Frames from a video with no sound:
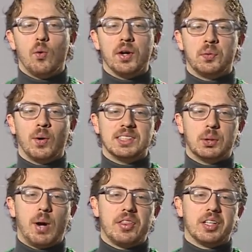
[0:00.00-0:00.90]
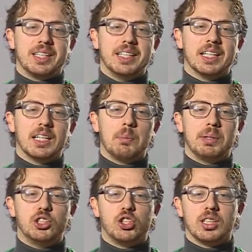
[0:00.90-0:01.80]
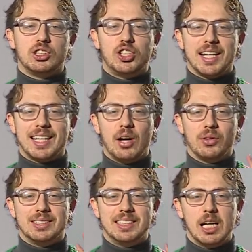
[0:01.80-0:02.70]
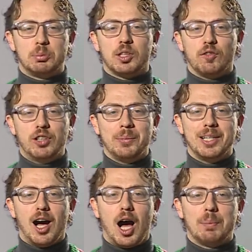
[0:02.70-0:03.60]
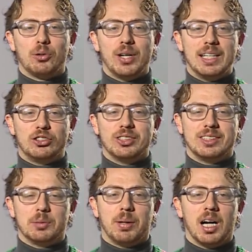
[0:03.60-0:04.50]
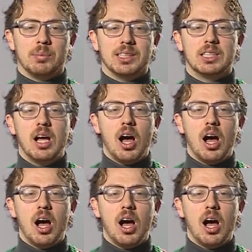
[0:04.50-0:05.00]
With winter weather here, be sure to check out the tips from the operations department